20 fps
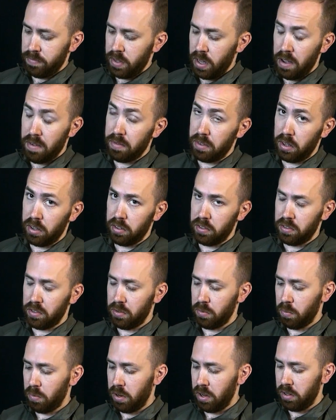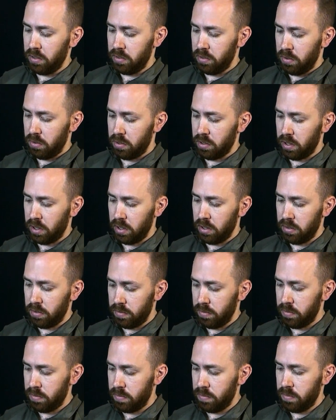I'm done the same way, so it's kind
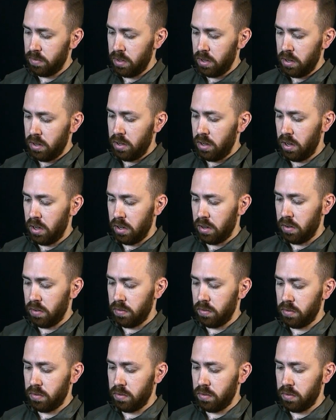of, there you go.